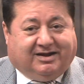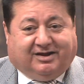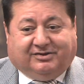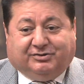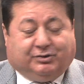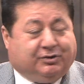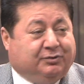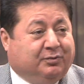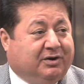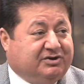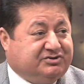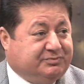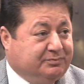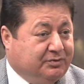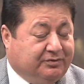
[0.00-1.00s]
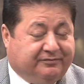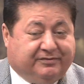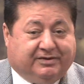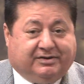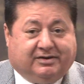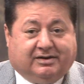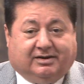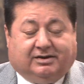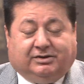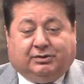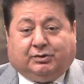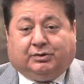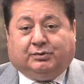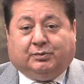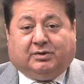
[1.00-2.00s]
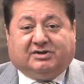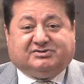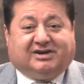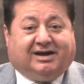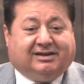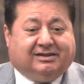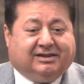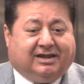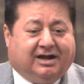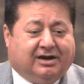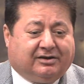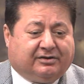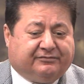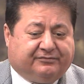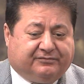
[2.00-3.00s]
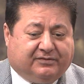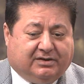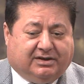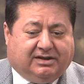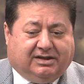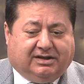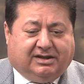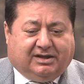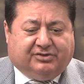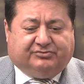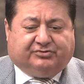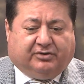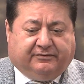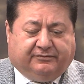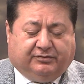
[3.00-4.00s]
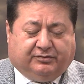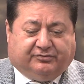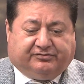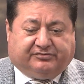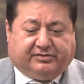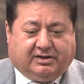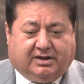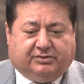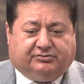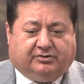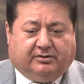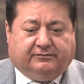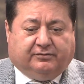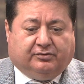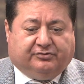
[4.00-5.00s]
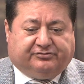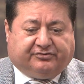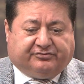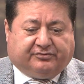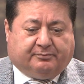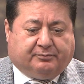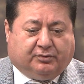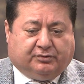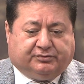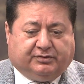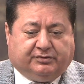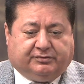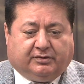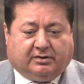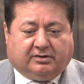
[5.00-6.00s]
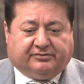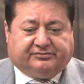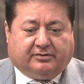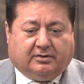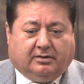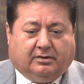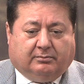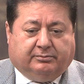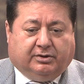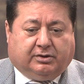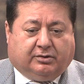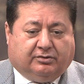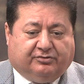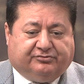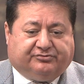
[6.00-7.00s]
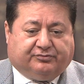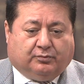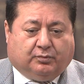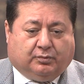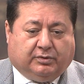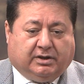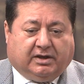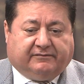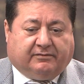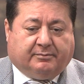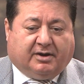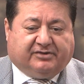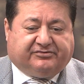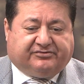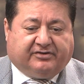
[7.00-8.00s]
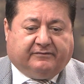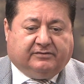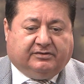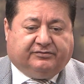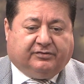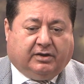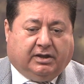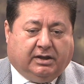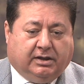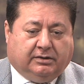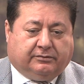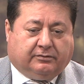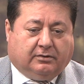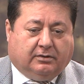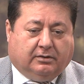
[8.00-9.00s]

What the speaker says: You could watch movie. You could watch a lot of interviews. The interviews is important to us because we have about 7 to 8